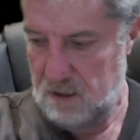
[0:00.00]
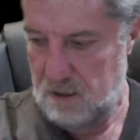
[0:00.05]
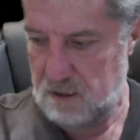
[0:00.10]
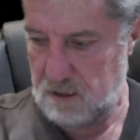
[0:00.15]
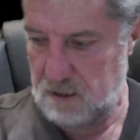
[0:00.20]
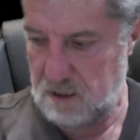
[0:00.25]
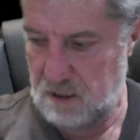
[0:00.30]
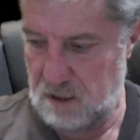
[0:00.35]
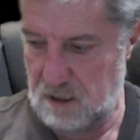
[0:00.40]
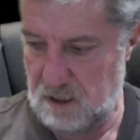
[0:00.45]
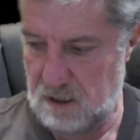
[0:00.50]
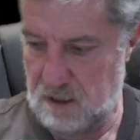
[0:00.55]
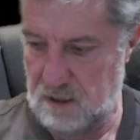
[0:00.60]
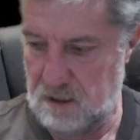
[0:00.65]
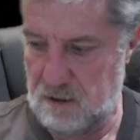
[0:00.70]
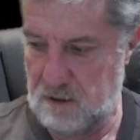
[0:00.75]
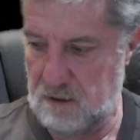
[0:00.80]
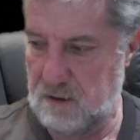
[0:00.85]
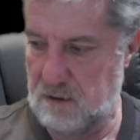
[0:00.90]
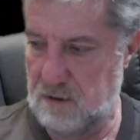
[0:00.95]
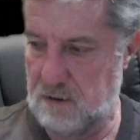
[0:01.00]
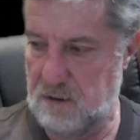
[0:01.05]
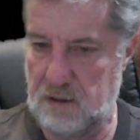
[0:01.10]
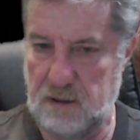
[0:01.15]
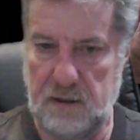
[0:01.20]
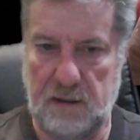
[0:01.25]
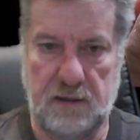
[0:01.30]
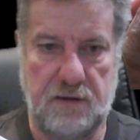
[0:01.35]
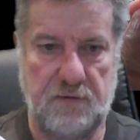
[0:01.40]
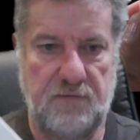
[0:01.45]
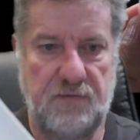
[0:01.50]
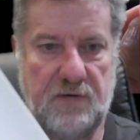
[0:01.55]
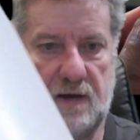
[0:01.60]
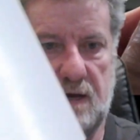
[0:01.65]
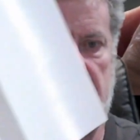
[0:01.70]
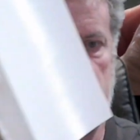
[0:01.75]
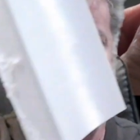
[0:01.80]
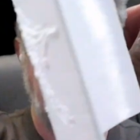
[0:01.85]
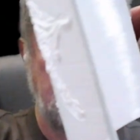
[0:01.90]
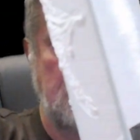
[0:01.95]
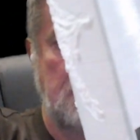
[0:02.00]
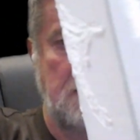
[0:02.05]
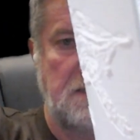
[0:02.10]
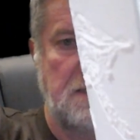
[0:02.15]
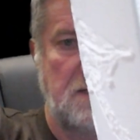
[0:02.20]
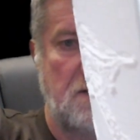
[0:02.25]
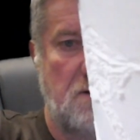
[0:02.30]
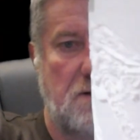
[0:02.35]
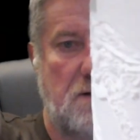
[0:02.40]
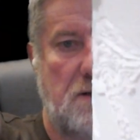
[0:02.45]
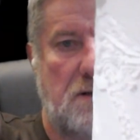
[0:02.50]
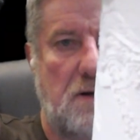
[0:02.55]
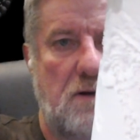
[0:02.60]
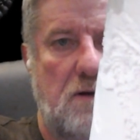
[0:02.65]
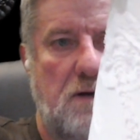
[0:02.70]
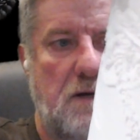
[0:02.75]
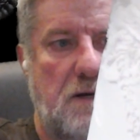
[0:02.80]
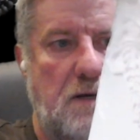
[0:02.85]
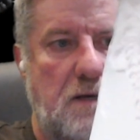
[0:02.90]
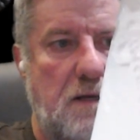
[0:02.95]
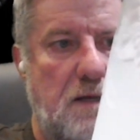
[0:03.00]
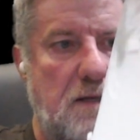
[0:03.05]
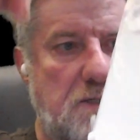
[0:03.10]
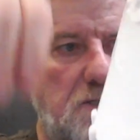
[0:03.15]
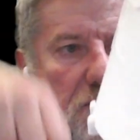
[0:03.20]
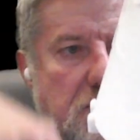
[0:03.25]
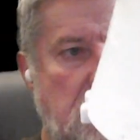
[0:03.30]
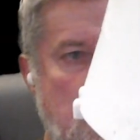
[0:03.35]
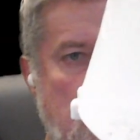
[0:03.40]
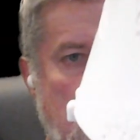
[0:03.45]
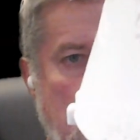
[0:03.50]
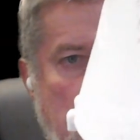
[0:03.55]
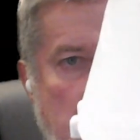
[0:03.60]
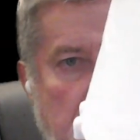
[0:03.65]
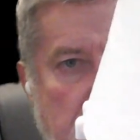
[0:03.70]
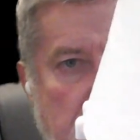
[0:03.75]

the lithophanes just sit on it like so